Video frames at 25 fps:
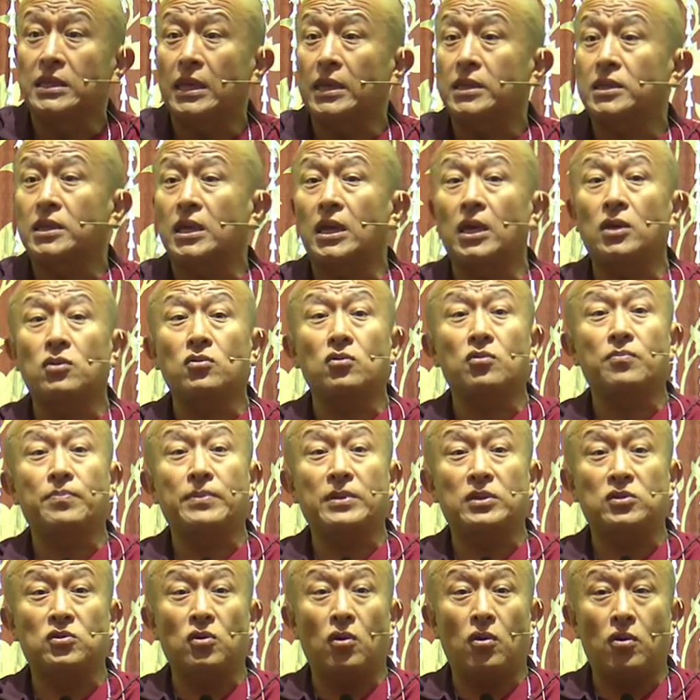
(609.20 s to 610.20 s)
that cannot
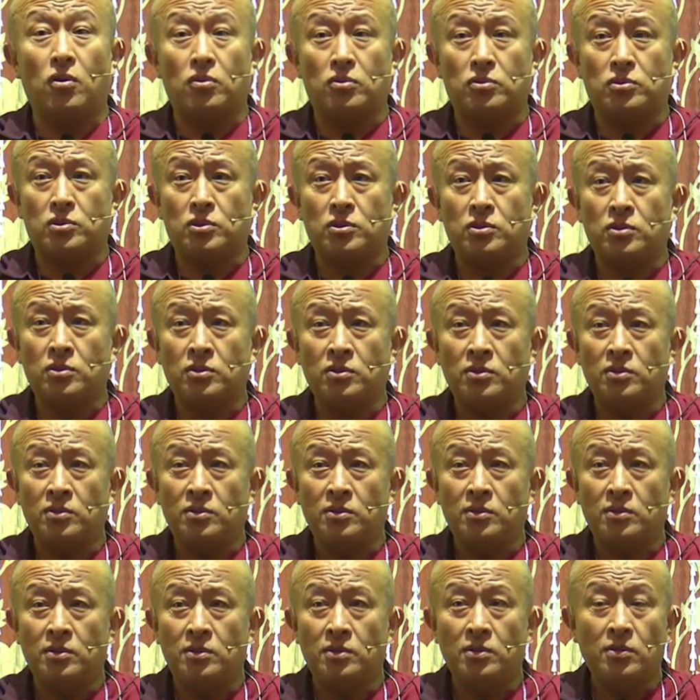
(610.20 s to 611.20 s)
be taught.
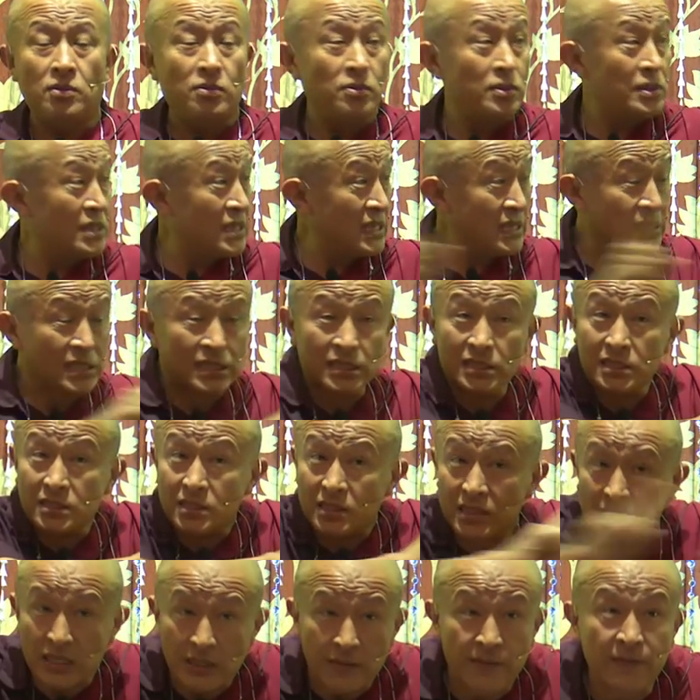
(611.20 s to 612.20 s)
It's
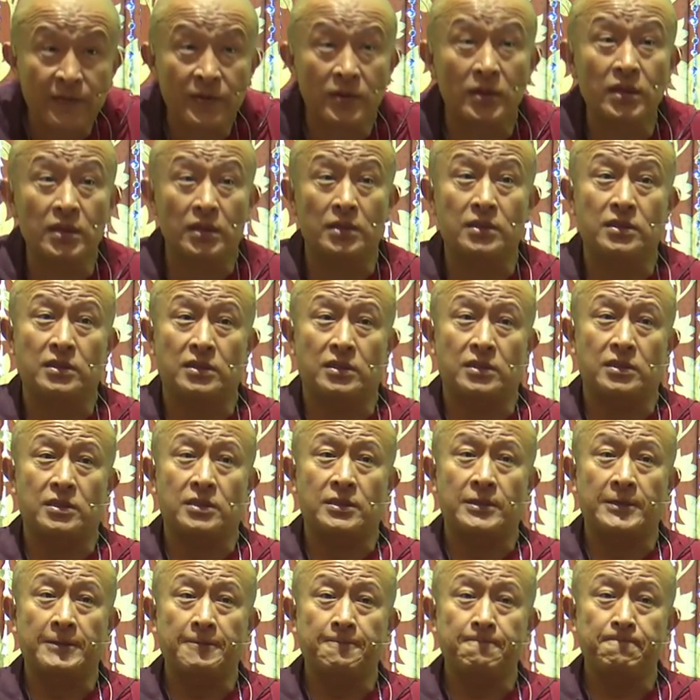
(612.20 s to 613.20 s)
different.
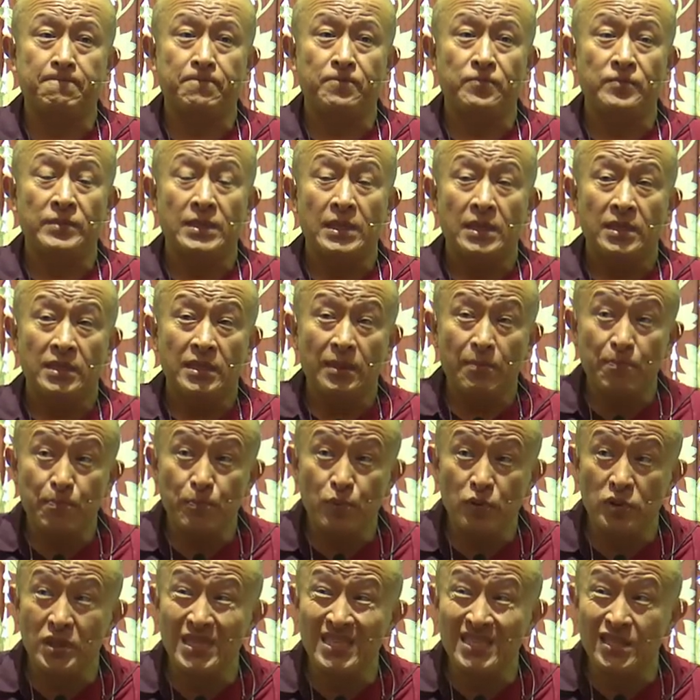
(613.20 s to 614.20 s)
the
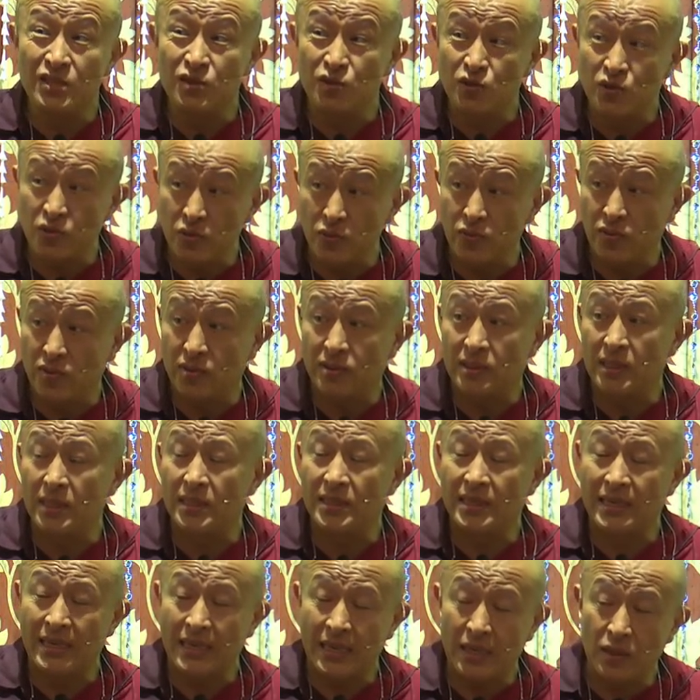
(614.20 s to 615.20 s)
Buddhist truth
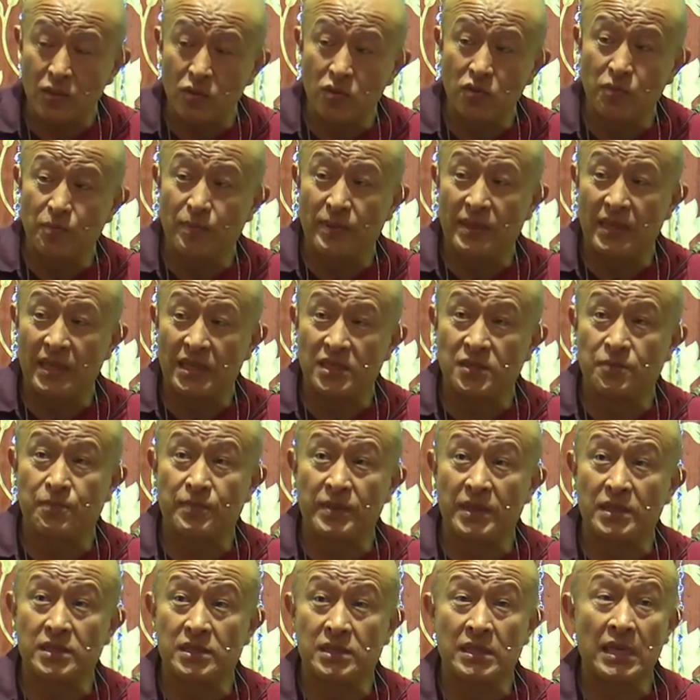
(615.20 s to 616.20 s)
that cannot be
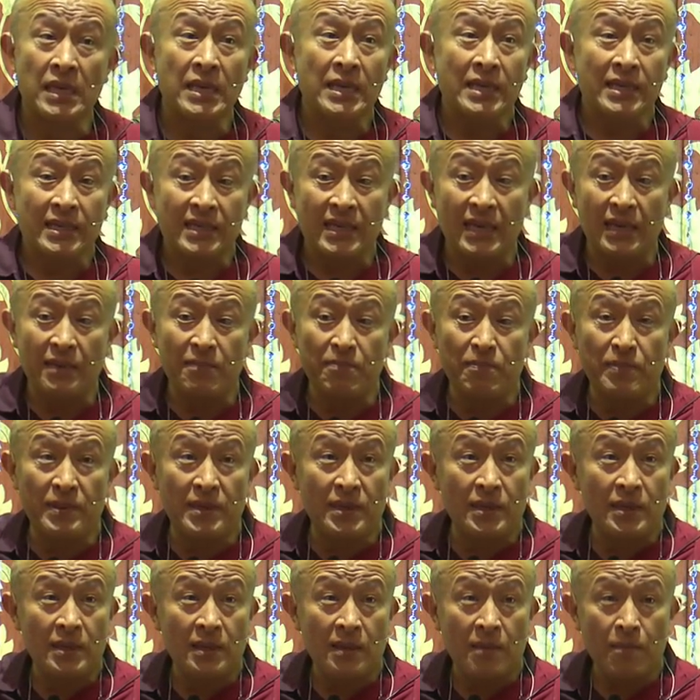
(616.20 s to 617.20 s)
expressed can
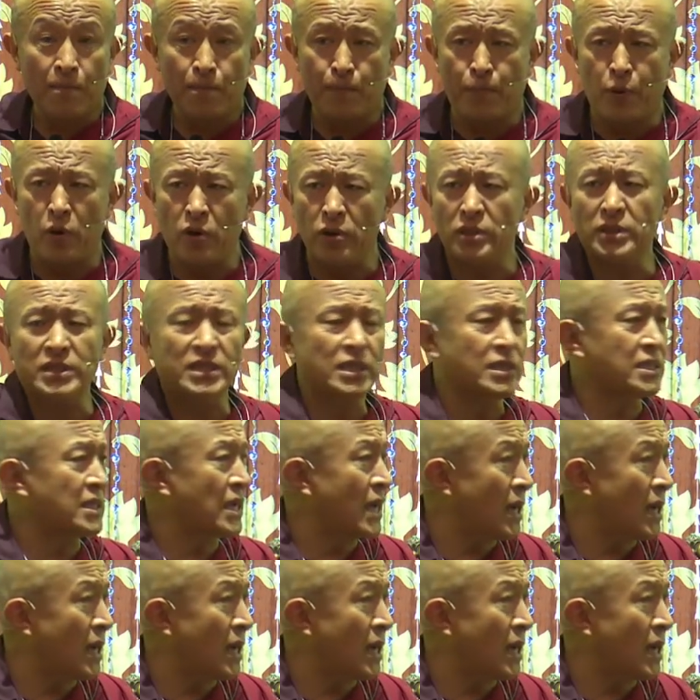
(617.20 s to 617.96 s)
be pointed